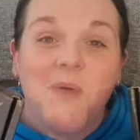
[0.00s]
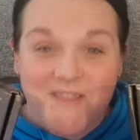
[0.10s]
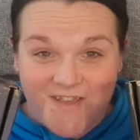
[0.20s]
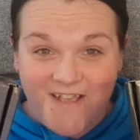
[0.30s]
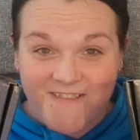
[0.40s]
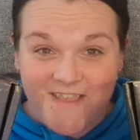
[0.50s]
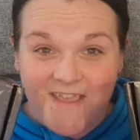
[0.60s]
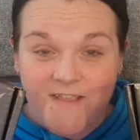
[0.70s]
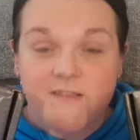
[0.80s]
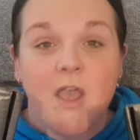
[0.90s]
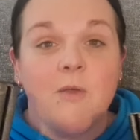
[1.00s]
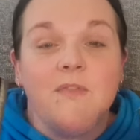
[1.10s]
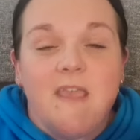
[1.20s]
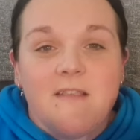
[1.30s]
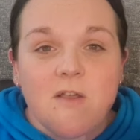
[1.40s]
Witchcasket. So
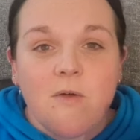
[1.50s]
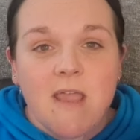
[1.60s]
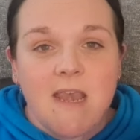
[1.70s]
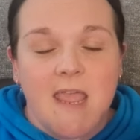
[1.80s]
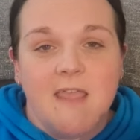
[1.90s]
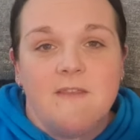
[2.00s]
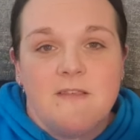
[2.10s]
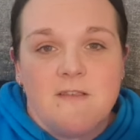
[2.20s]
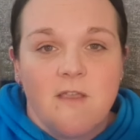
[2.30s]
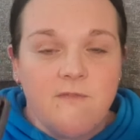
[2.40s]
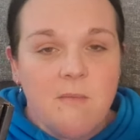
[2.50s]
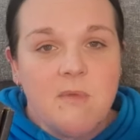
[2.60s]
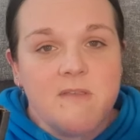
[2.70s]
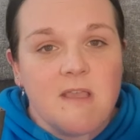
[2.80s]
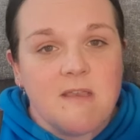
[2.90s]
these are quite late. This is
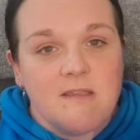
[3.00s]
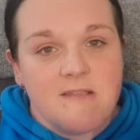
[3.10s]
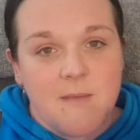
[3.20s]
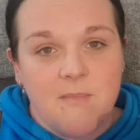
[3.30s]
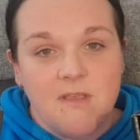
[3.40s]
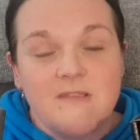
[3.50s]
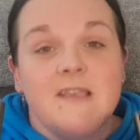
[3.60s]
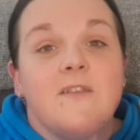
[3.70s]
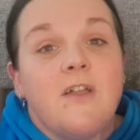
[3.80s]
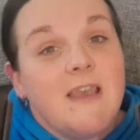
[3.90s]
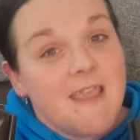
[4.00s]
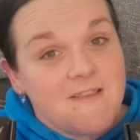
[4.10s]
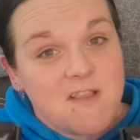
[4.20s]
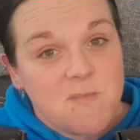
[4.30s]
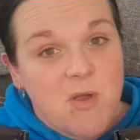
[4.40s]
November's and December's. These are
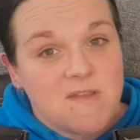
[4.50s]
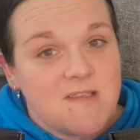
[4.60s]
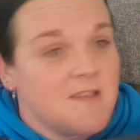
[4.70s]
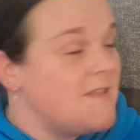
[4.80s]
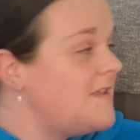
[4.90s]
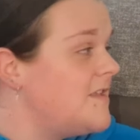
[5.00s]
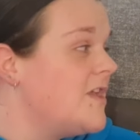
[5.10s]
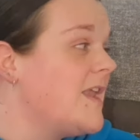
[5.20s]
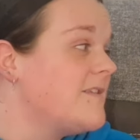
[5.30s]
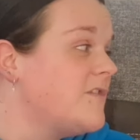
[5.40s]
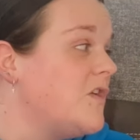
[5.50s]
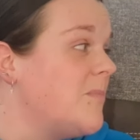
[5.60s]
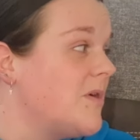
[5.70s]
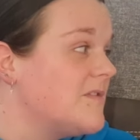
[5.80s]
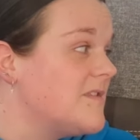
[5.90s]
Lisa's boxes, and these are your last two
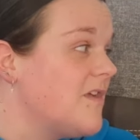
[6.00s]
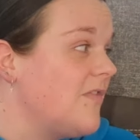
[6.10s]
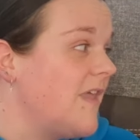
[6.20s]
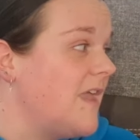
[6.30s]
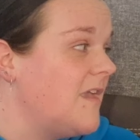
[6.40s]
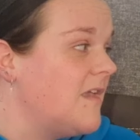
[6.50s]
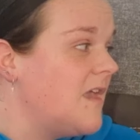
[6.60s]
boxes, aren't they?